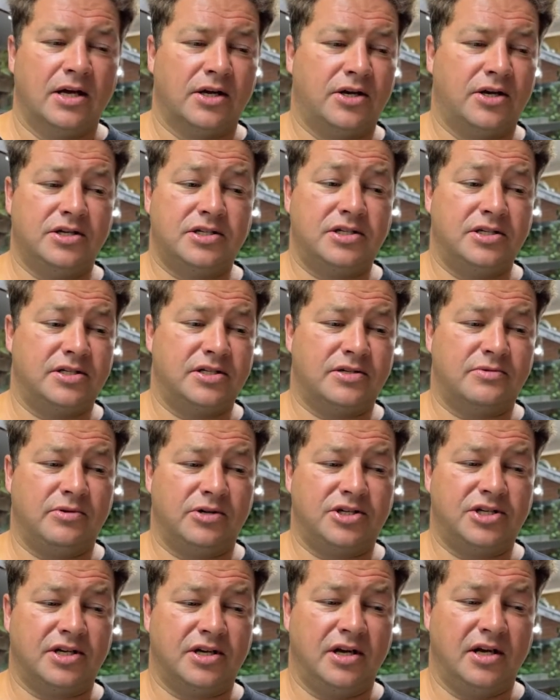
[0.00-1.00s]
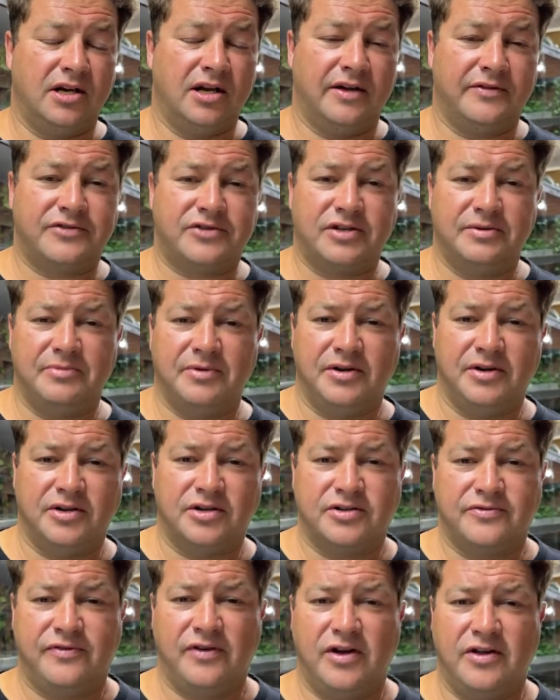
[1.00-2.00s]
Kirsty's just watching our live stream on her
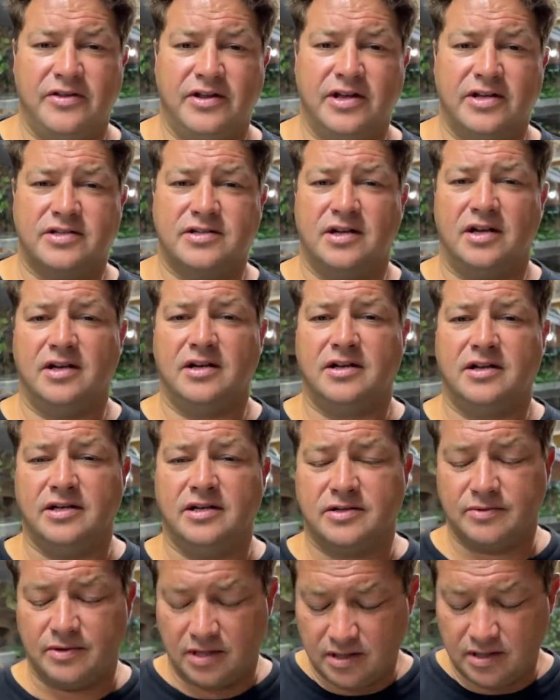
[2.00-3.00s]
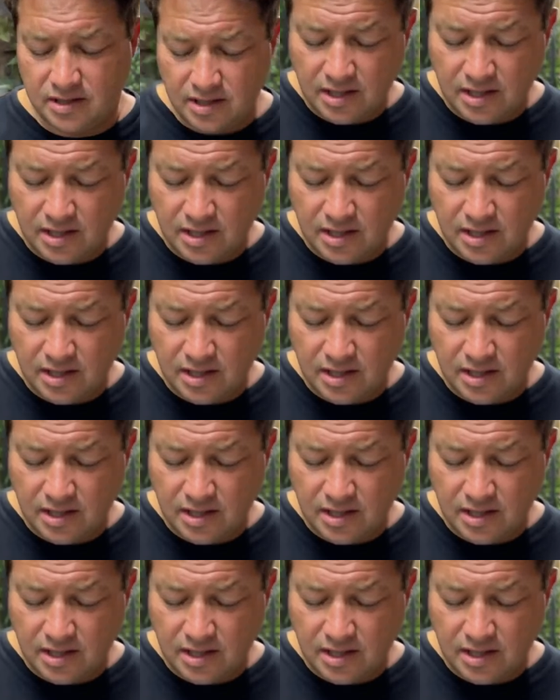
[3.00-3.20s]
phone here.